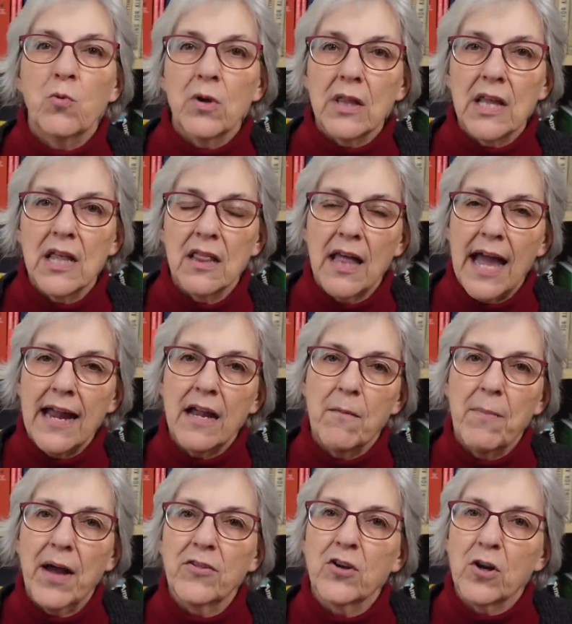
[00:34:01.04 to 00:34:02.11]
really like
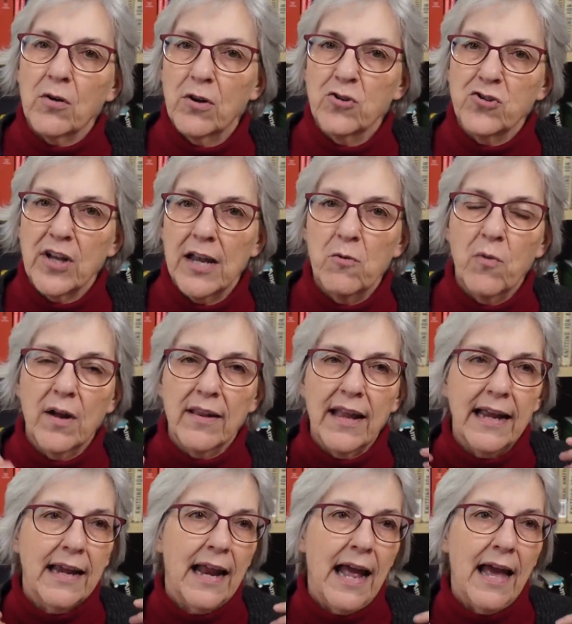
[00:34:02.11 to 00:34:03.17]
about the crocheted one,
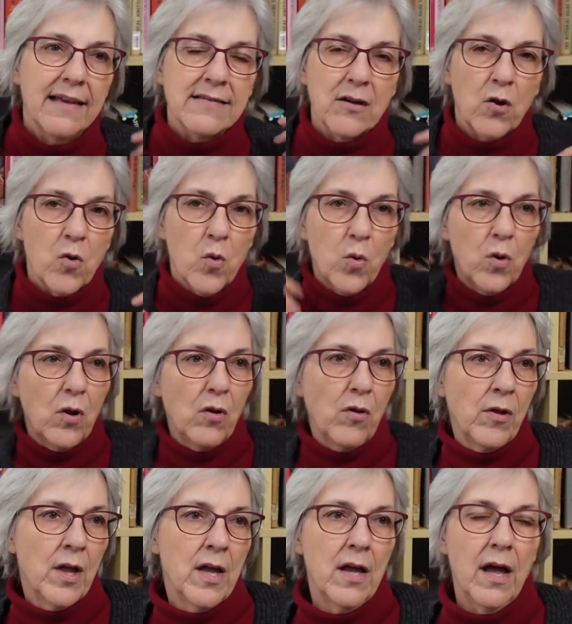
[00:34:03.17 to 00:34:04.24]
like it has a
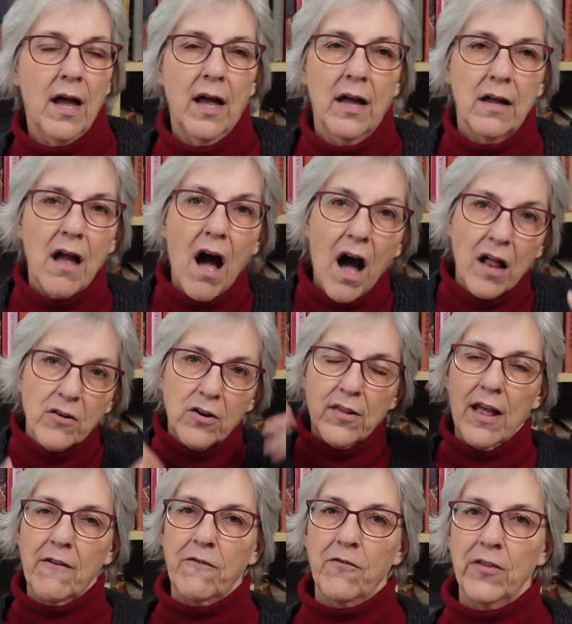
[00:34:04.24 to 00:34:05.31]
cool collar
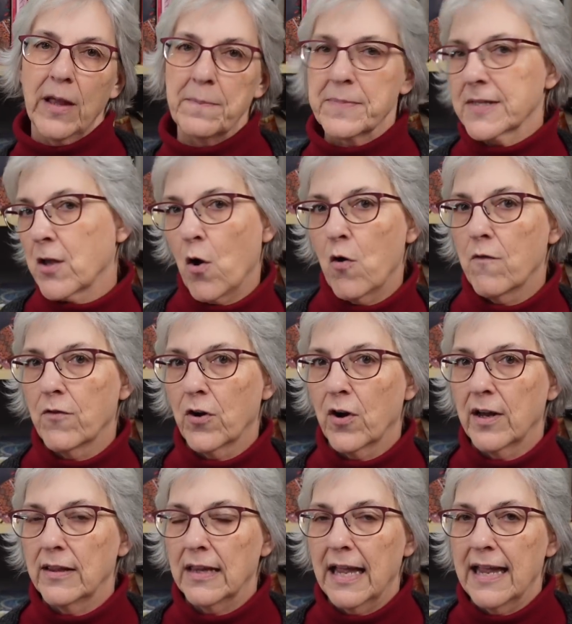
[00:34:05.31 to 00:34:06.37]
that flips over
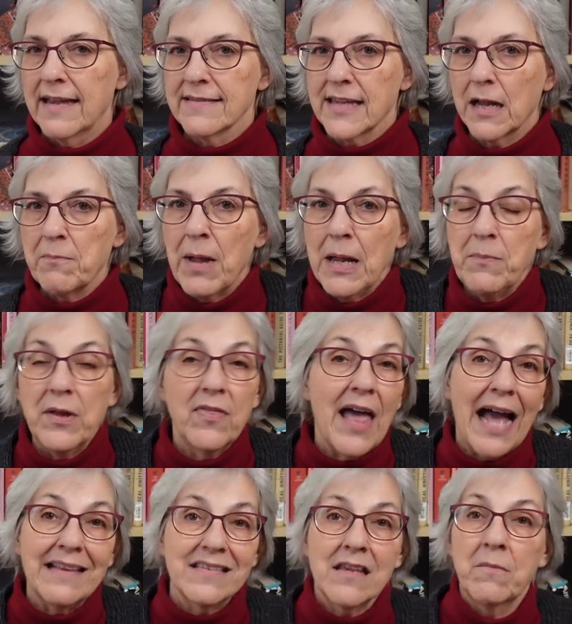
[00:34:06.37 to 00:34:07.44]
and lays, like maybe
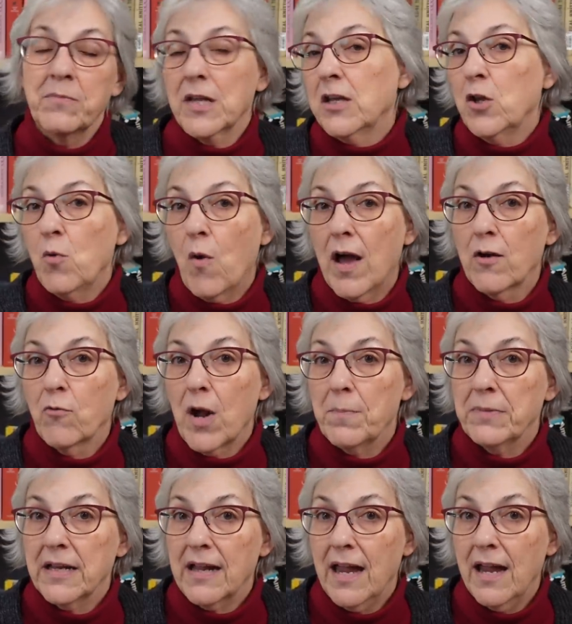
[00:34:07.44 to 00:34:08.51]
that's something you want to
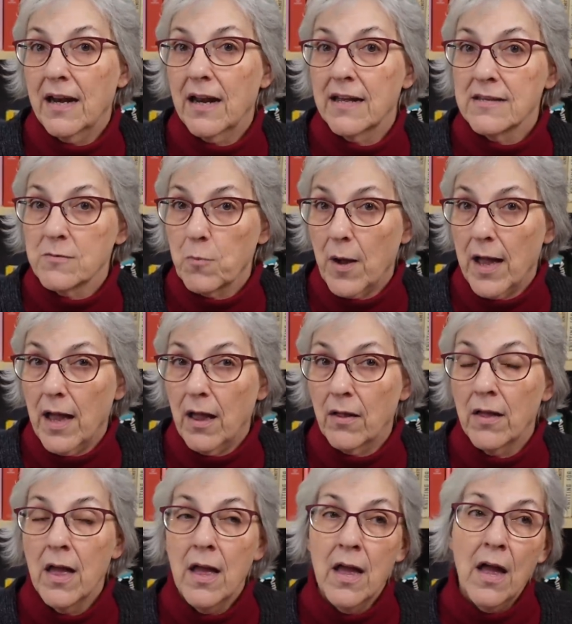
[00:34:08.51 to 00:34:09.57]
replicate as
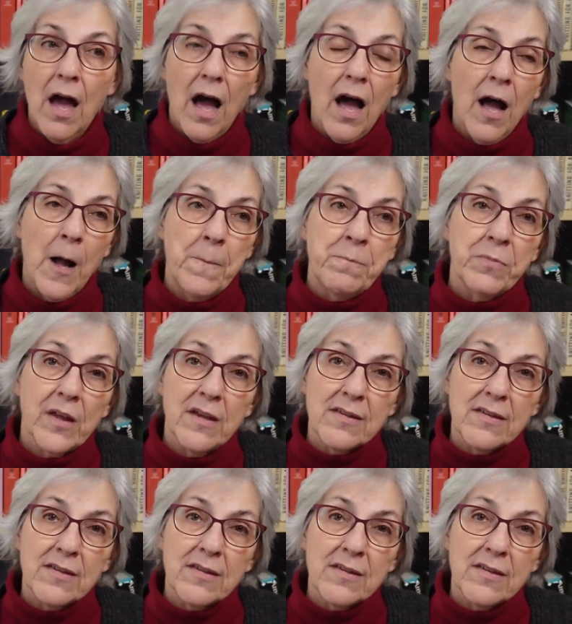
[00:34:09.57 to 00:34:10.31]
well. So